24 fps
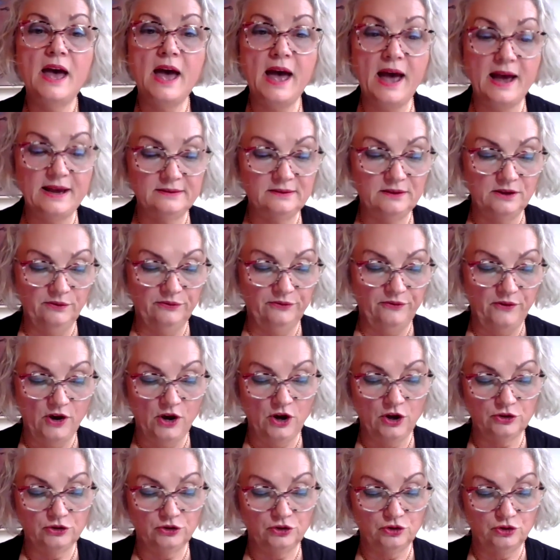as
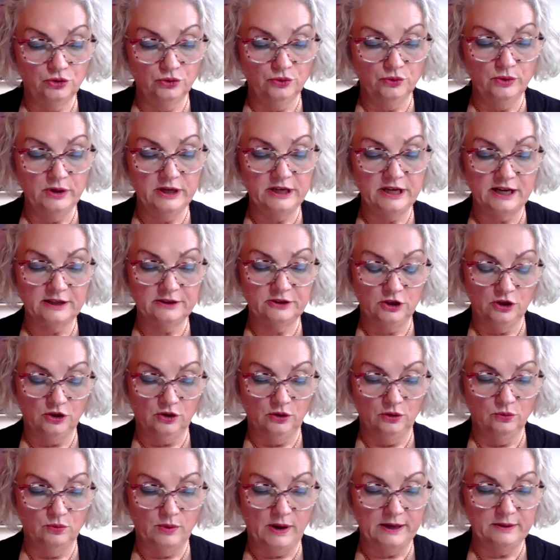referred to in
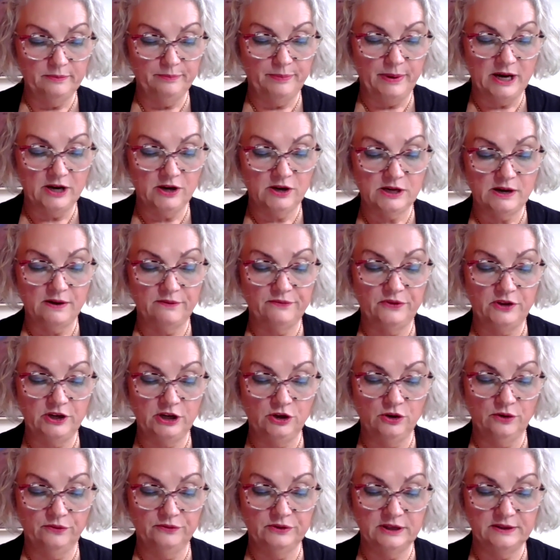Article 1, Paragraph
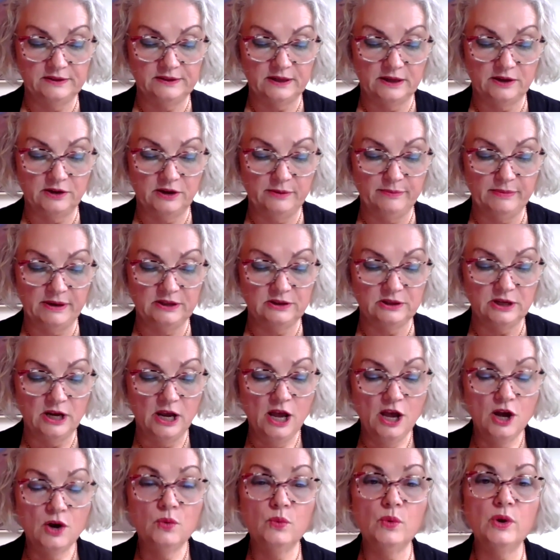3 of this agreement
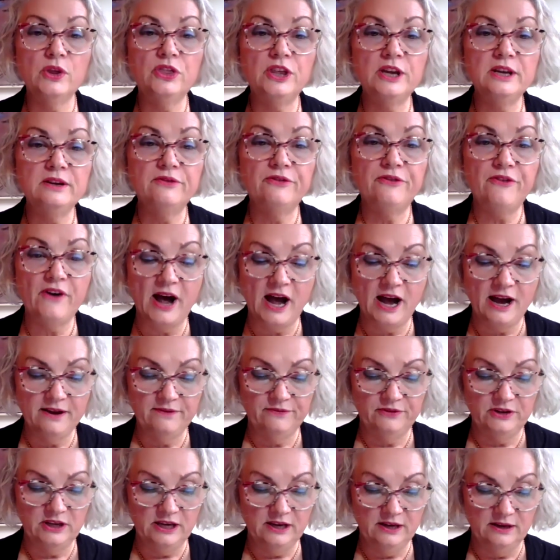within
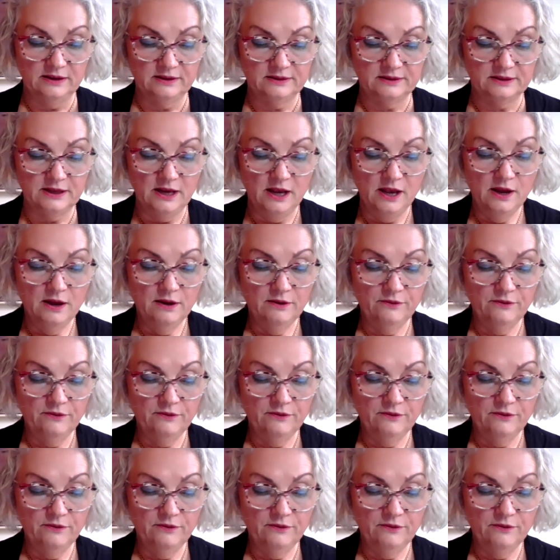5 years